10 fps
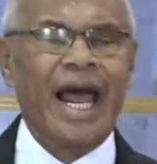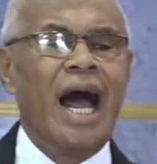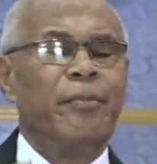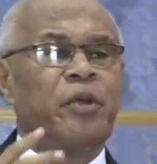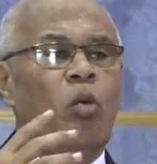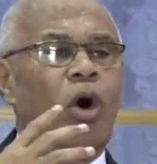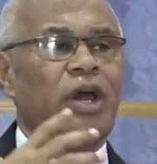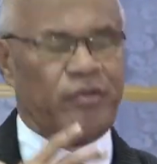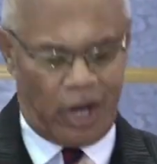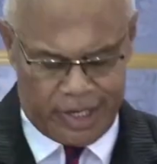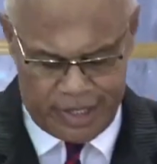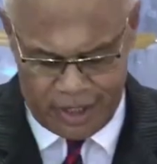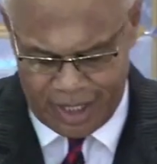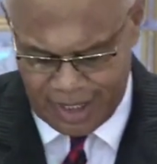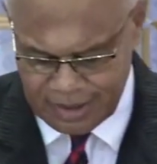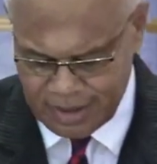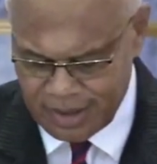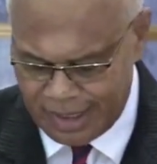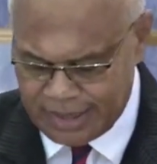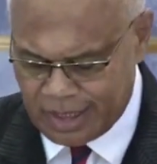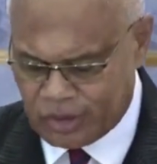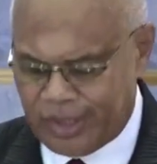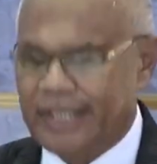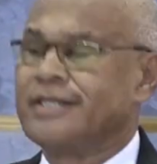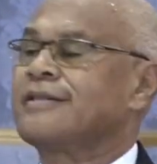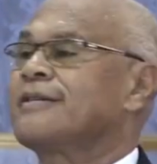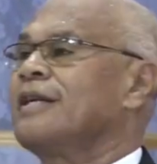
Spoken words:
up the word of God in your heart. Listen to this.